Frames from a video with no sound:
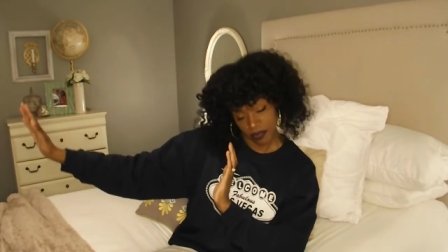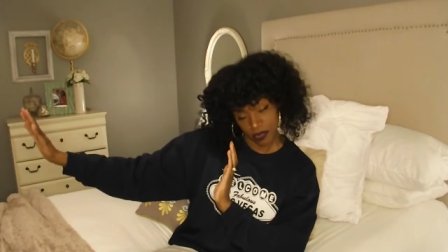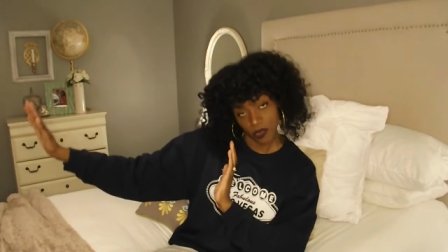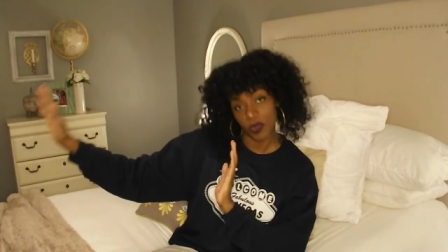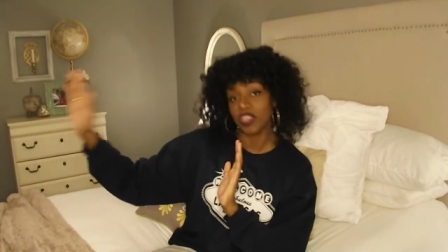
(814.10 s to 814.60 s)

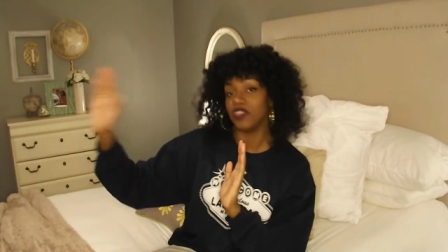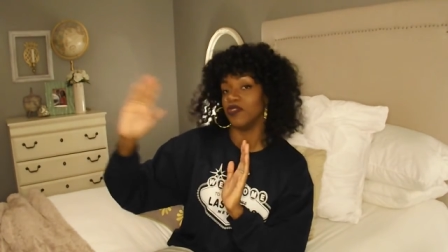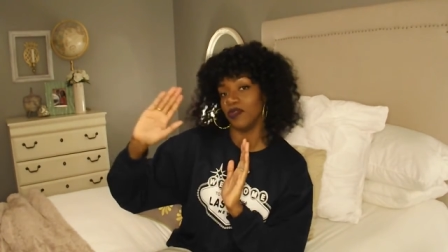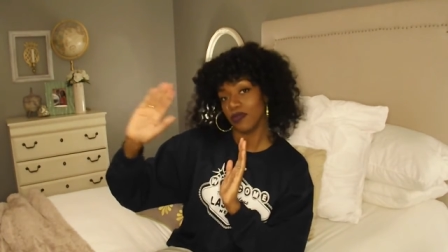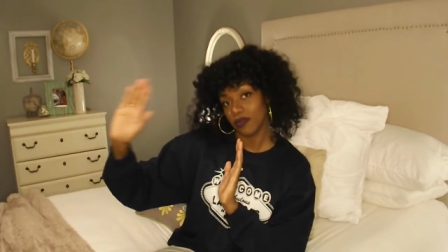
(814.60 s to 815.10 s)
when
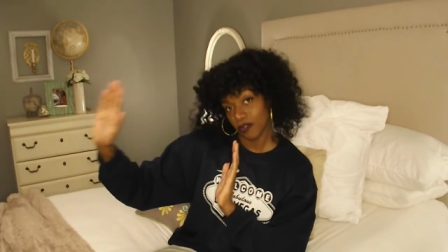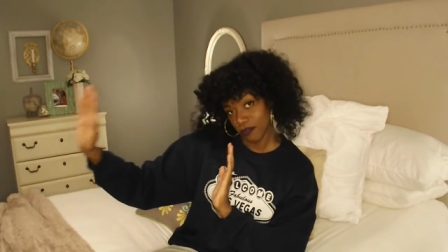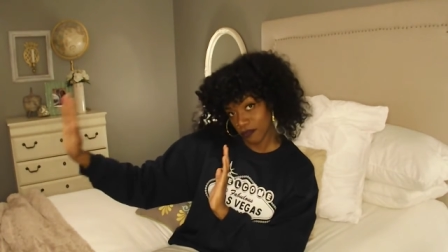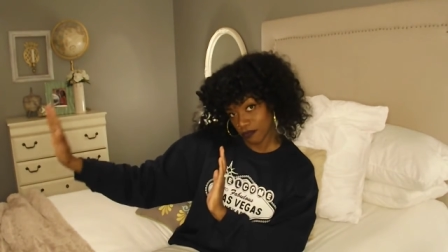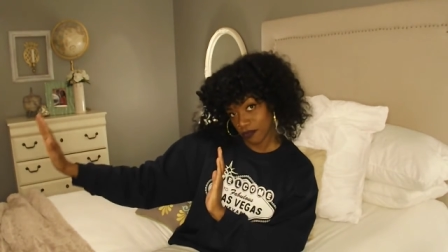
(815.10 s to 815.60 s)
you
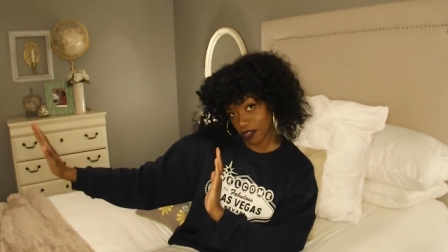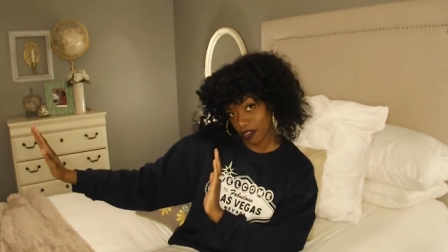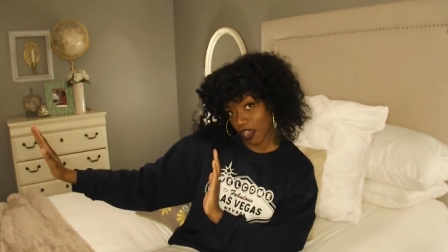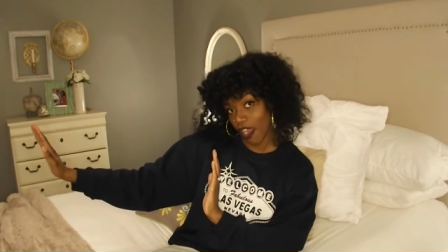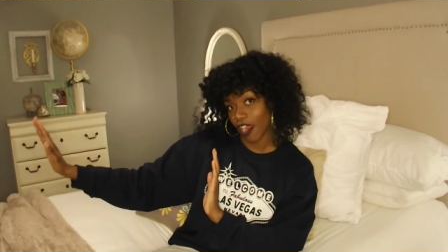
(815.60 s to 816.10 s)

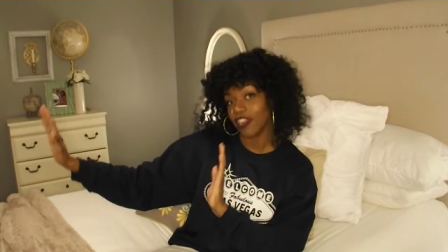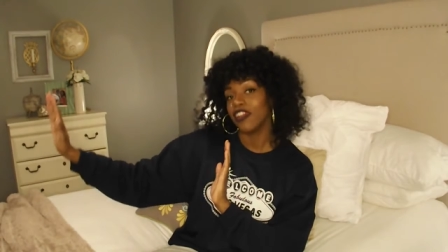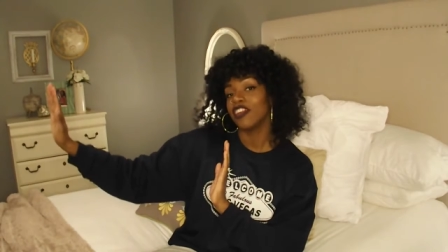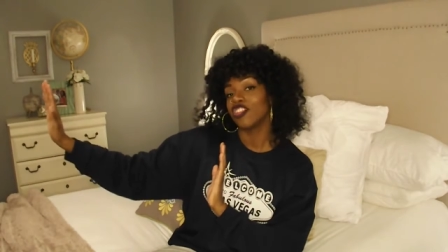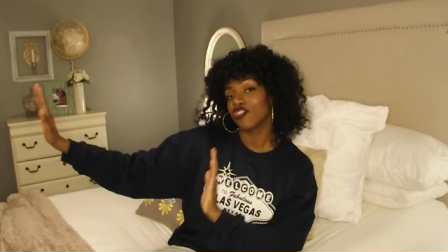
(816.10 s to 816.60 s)
start
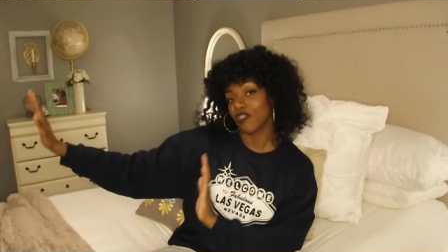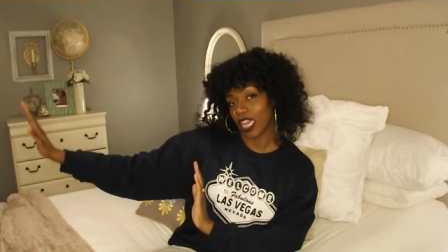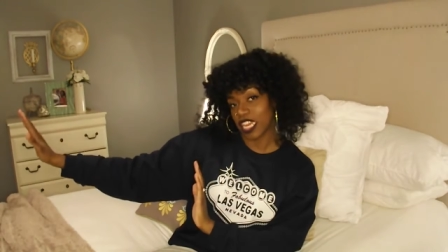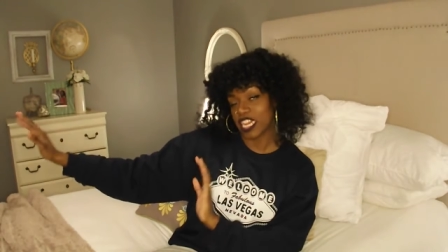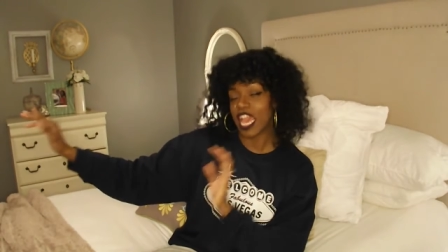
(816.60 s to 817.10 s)

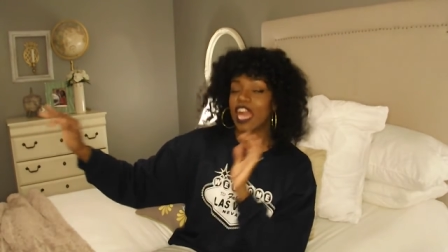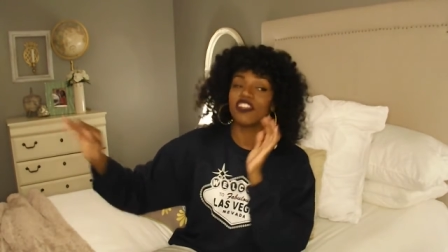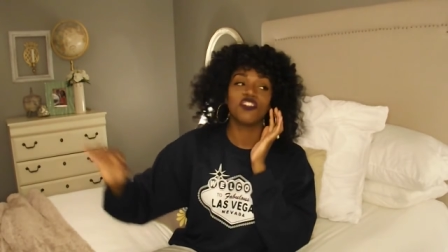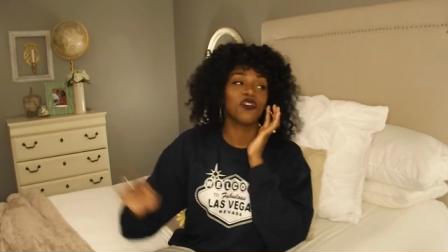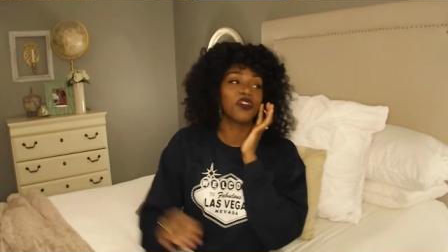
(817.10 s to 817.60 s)
trekking down
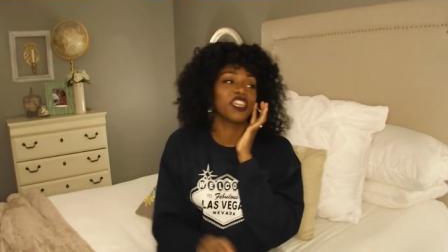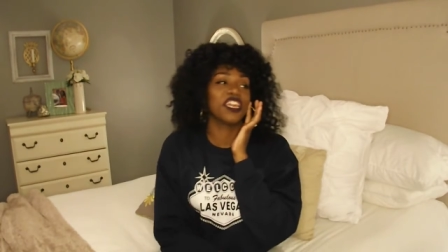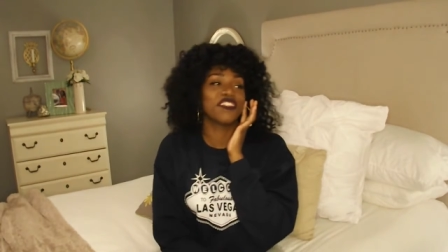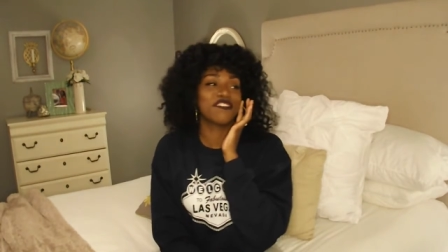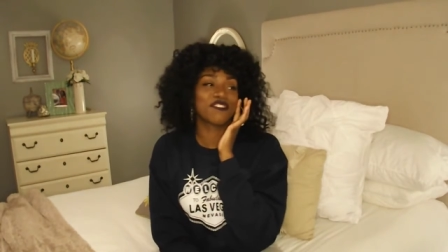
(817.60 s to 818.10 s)
the north
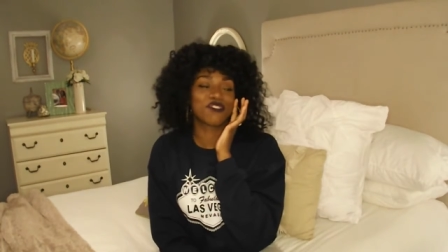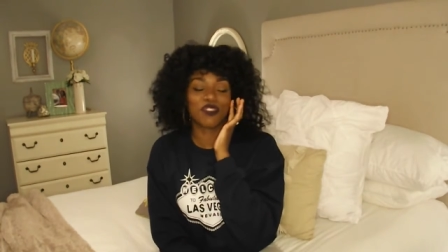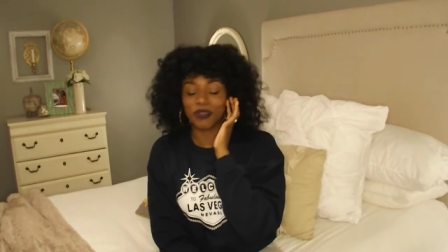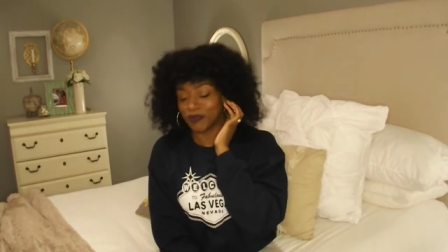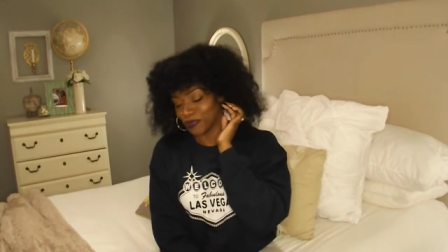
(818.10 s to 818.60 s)
end of the strip.